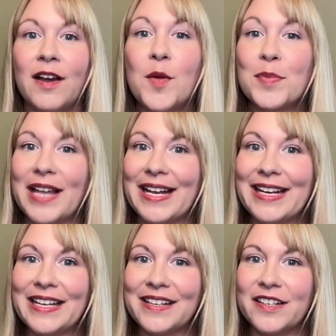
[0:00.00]
planning
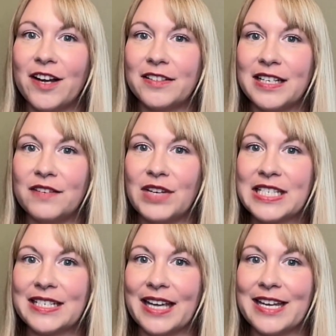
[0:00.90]
and conducting
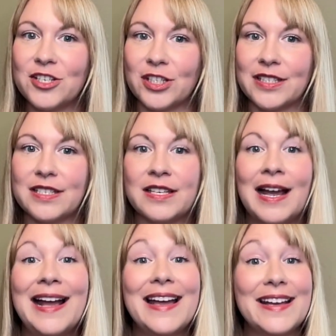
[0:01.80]
investigations,
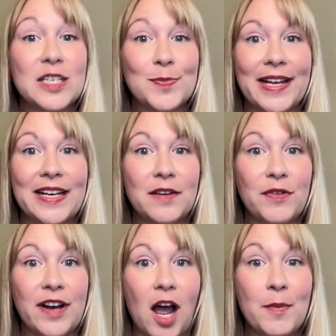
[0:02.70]
explaining
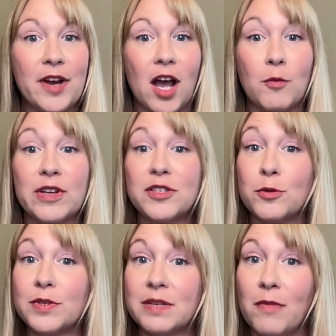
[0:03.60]
phenomena with
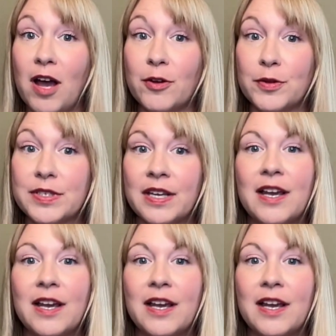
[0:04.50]
tools and models,